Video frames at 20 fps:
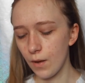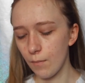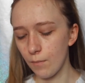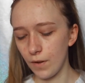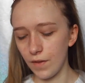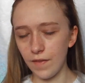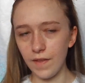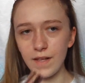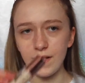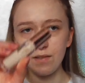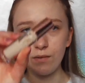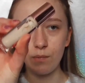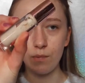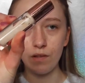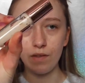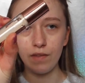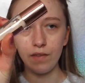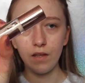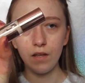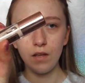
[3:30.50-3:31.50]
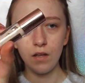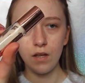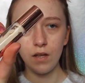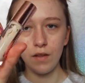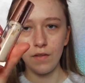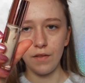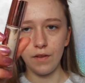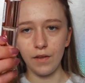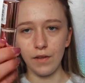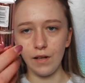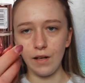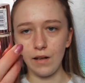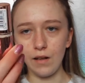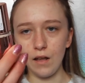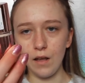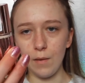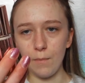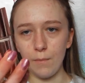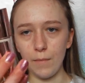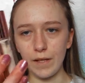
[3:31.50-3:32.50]
But this one, the
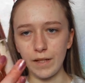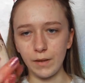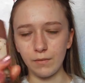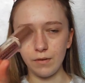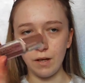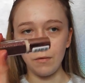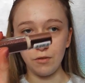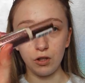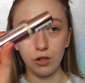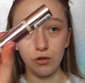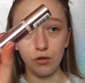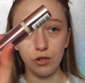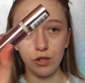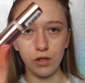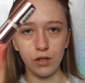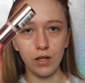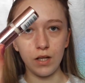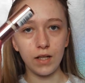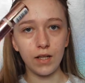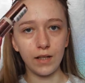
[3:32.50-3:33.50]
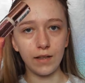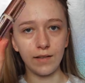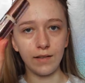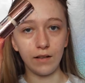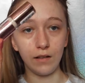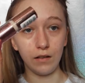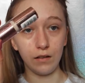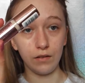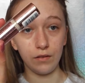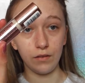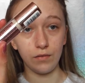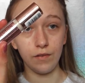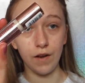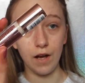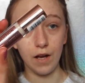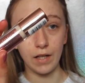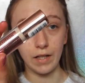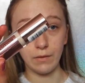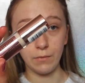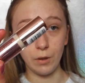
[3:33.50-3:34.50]
Makeup Revolution Conceal and
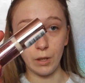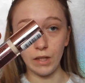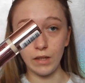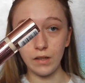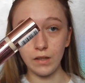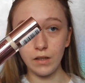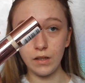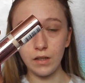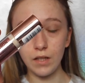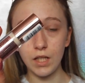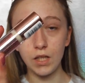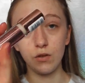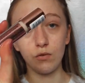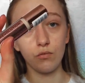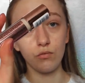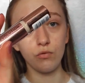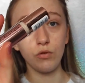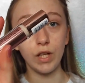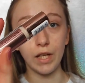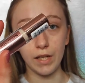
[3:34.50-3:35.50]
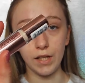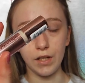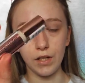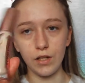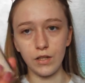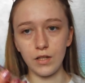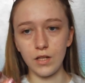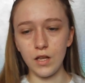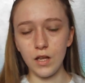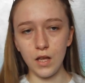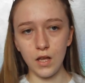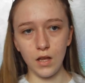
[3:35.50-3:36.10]
Define one, is really good.